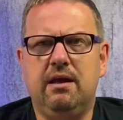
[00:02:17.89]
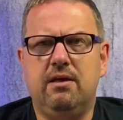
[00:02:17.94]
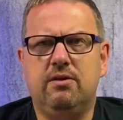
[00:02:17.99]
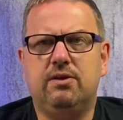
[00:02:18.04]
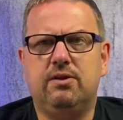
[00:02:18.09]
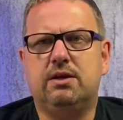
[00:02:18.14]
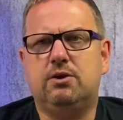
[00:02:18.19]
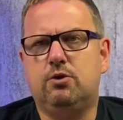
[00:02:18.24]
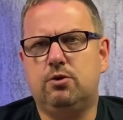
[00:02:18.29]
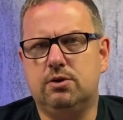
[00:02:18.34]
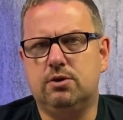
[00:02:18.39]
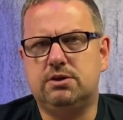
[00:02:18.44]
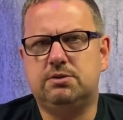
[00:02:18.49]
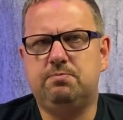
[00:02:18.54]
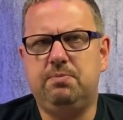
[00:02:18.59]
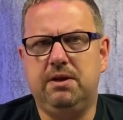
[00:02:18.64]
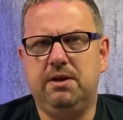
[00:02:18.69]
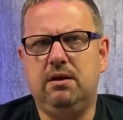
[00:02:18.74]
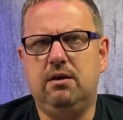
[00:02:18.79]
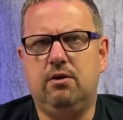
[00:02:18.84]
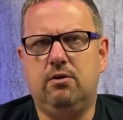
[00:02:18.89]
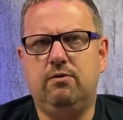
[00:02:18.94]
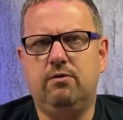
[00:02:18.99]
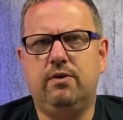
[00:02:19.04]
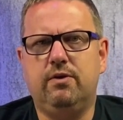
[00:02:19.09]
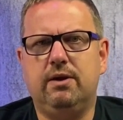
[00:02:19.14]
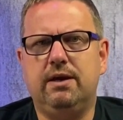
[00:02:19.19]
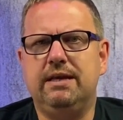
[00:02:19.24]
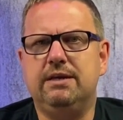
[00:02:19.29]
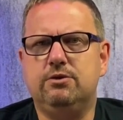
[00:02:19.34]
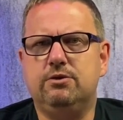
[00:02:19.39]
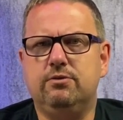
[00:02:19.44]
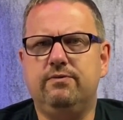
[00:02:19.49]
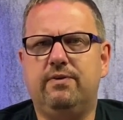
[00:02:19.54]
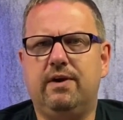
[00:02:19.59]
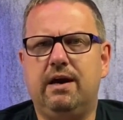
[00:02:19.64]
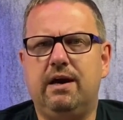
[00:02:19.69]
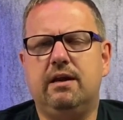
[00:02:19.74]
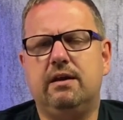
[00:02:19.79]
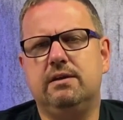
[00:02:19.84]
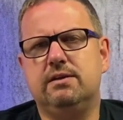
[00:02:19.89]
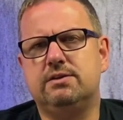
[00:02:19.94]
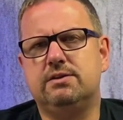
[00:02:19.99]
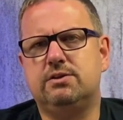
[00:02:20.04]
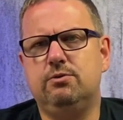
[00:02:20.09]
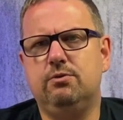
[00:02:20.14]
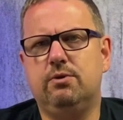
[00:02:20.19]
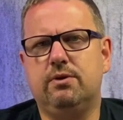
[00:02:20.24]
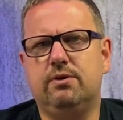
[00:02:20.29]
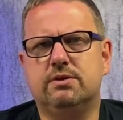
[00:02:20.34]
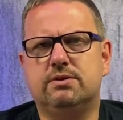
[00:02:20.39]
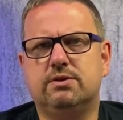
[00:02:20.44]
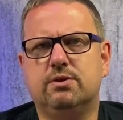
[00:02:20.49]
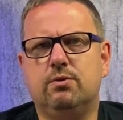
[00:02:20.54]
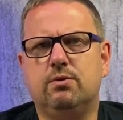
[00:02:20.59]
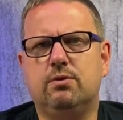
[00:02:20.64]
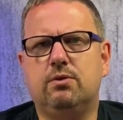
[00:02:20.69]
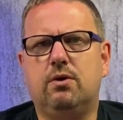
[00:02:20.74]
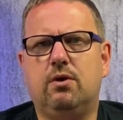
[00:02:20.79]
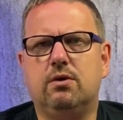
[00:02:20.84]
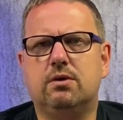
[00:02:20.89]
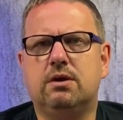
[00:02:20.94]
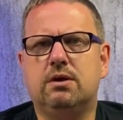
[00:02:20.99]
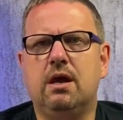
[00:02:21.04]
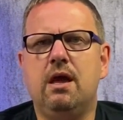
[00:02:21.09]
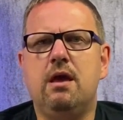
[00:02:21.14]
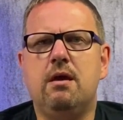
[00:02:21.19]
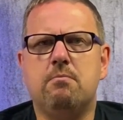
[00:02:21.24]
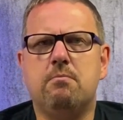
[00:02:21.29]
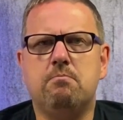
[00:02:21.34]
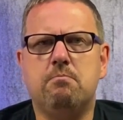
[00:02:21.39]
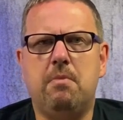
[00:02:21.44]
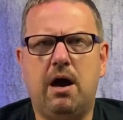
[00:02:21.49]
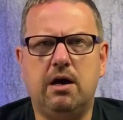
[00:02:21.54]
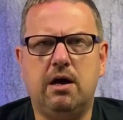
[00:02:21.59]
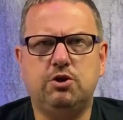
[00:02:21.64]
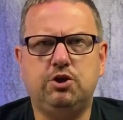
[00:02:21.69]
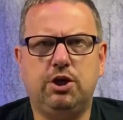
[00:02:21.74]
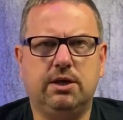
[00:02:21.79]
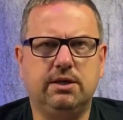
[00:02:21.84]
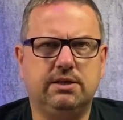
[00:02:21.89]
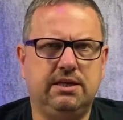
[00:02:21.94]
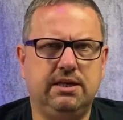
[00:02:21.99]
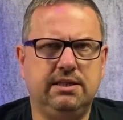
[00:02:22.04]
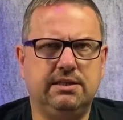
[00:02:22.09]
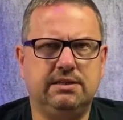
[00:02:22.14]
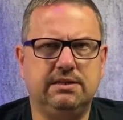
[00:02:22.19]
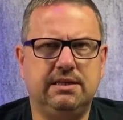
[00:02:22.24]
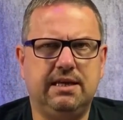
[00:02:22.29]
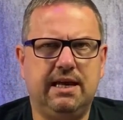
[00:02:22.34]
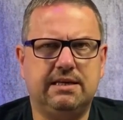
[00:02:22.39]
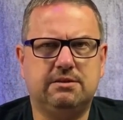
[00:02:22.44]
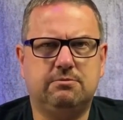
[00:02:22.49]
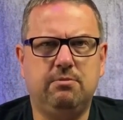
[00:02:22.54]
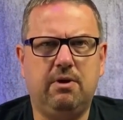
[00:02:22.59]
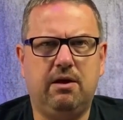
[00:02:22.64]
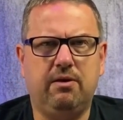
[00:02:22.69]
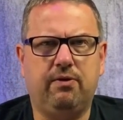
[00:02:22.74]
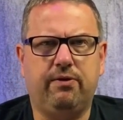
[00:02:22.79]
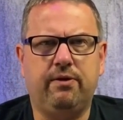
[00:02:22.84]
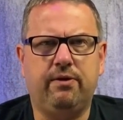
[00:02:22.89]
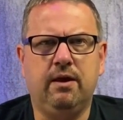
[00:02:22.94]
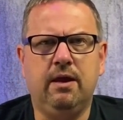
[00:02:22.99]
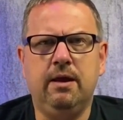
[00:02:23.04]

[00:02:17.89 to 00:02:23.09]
that could spill over into violence during the so called marching season next month,